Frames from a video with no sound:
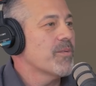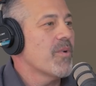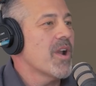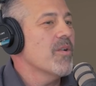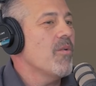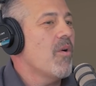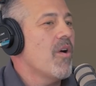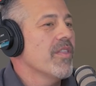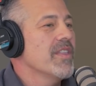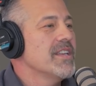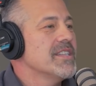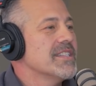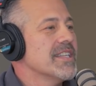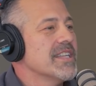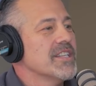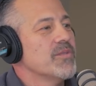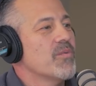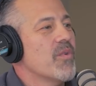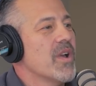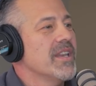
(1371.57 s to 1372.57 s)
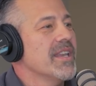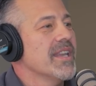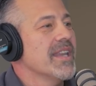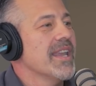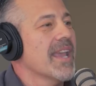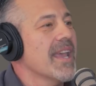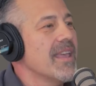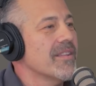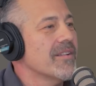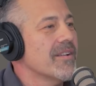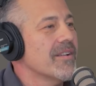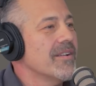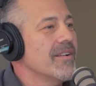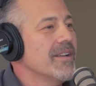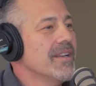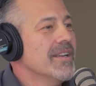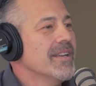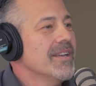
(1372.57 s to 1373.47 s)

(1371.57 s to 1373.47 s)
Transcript: Why do all these things run together?